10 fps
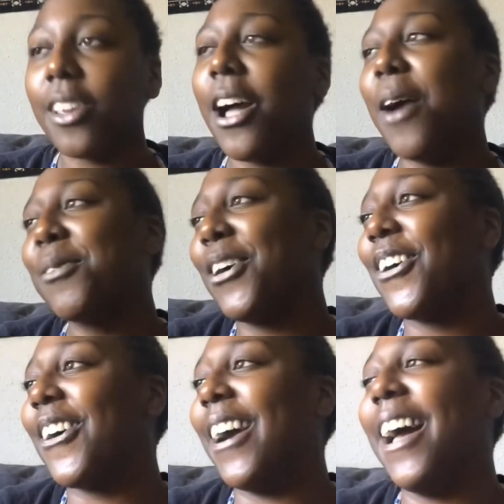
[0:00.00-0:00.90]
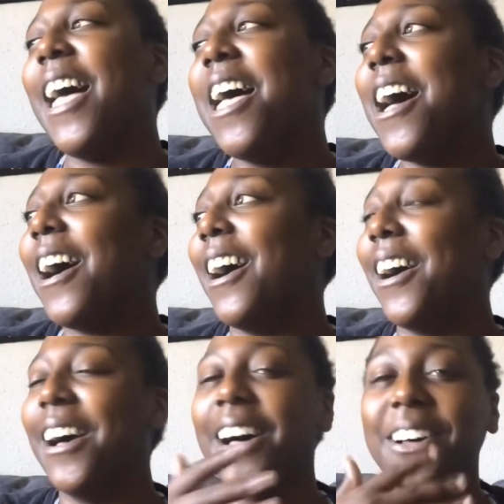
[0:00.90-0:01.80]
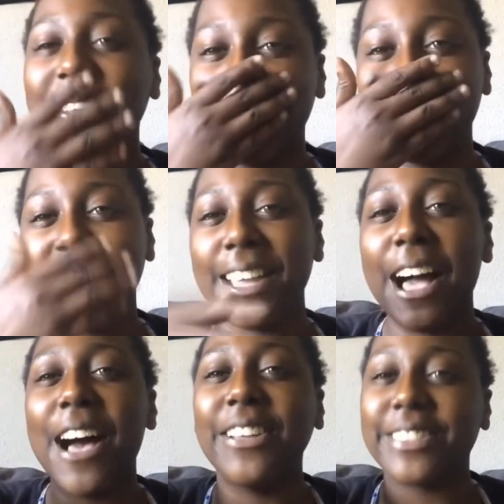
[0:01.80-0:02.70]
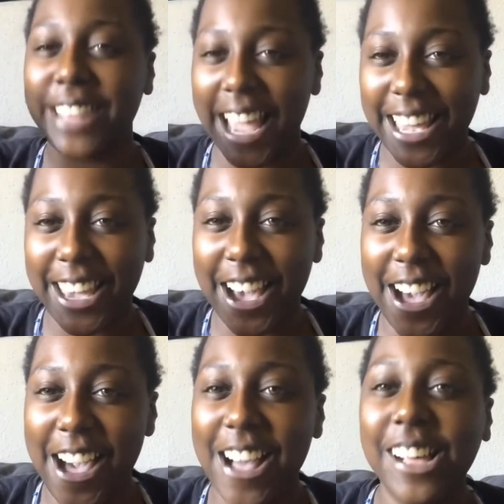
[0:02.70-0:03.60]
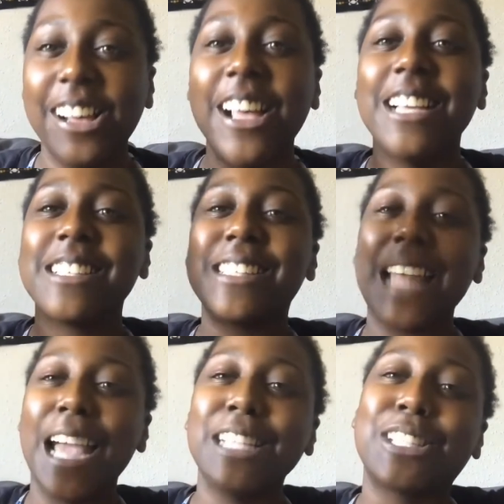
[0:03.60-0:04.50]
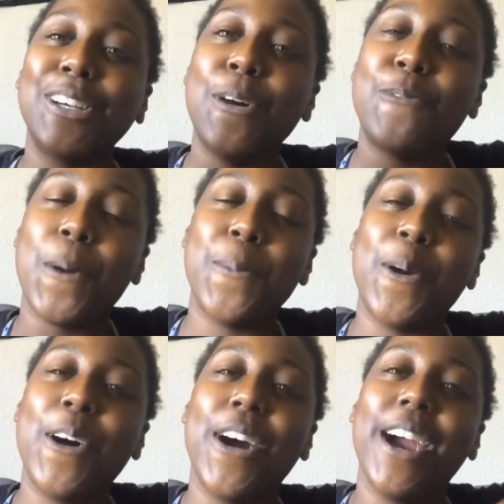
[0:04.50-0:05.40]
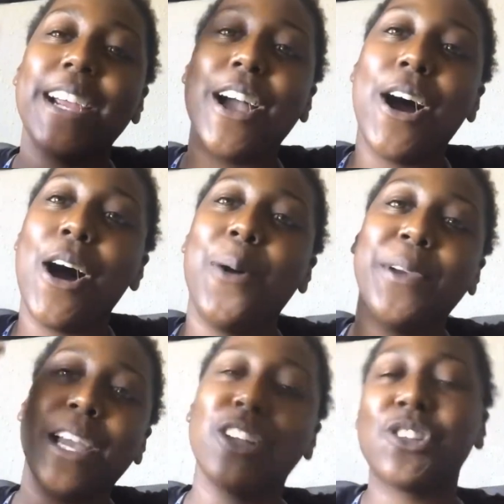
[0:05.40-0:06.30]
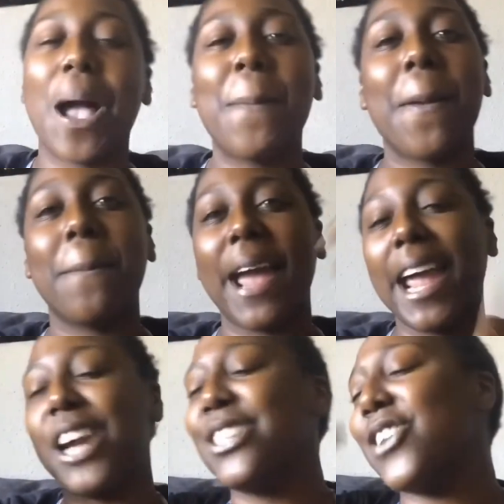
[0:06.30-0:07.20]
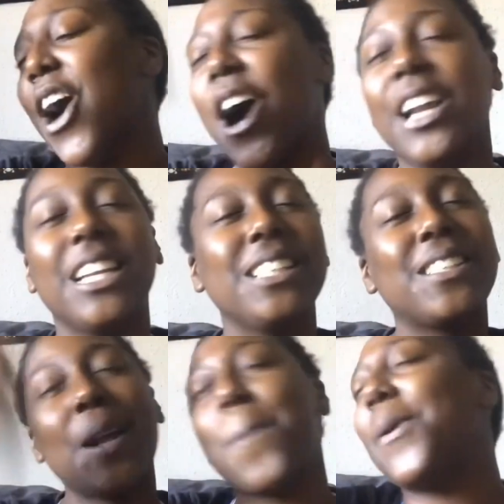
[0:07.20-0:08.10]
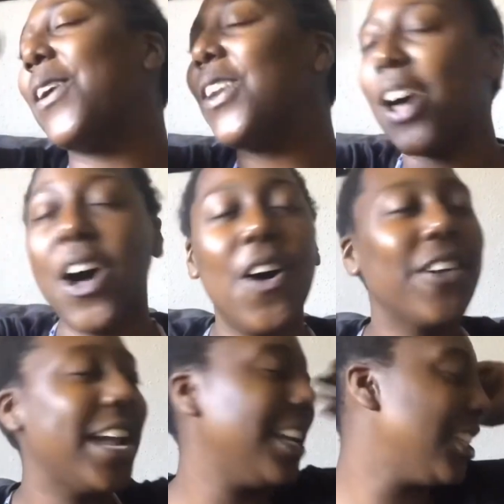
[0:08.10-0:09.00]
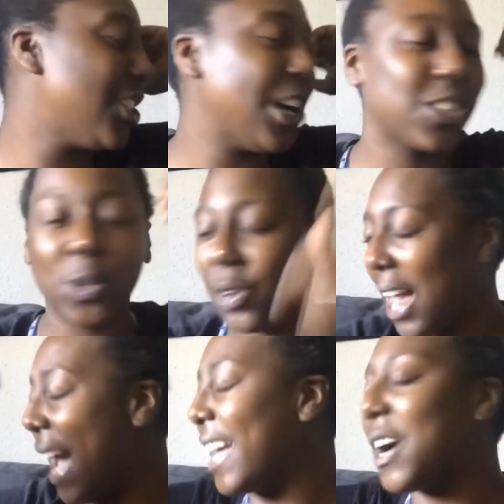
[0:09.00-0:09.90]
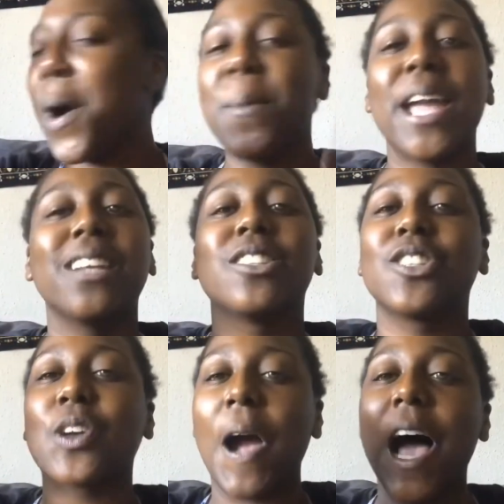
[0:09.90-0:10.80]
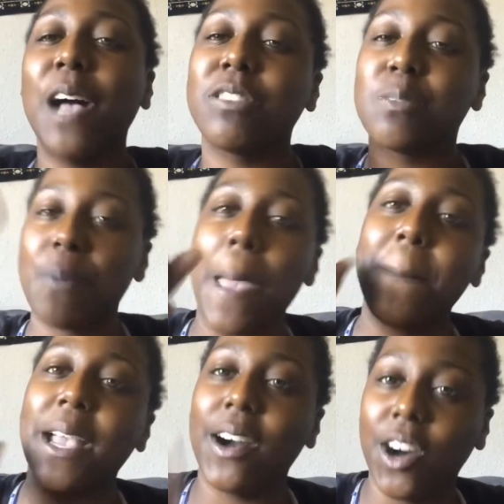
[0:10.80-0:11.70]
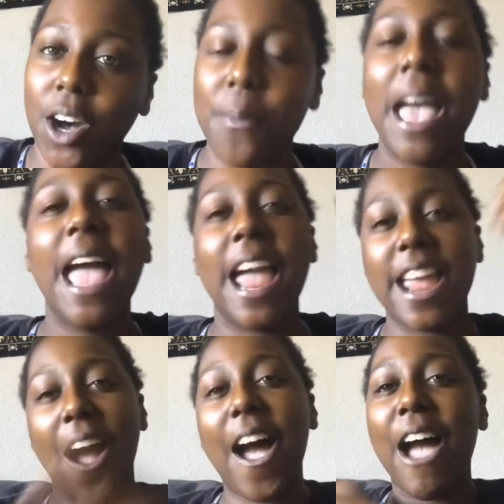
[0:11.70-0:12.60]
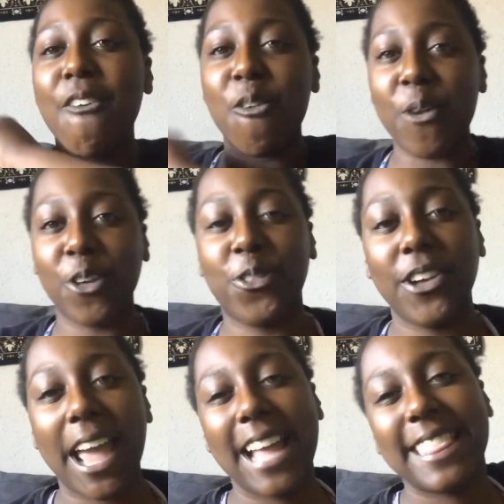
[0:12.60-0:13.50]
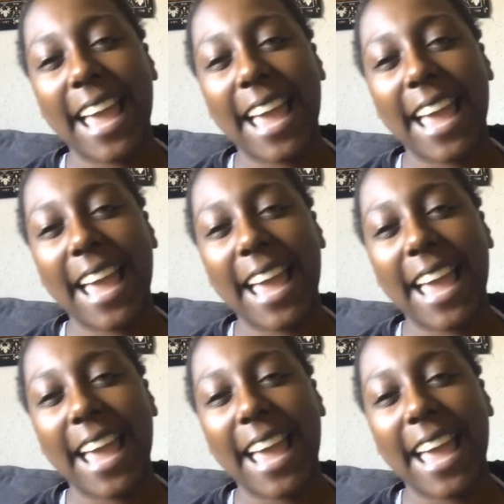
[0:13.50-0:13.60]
Y'all, I'm gonna cry. Um, y'all, thank y'all. Stay tuned for more, y'all. We are dropping bangers all December long. I need y'all to like, comment, and subscribe. Spam it up. And y'all have a wonderful day.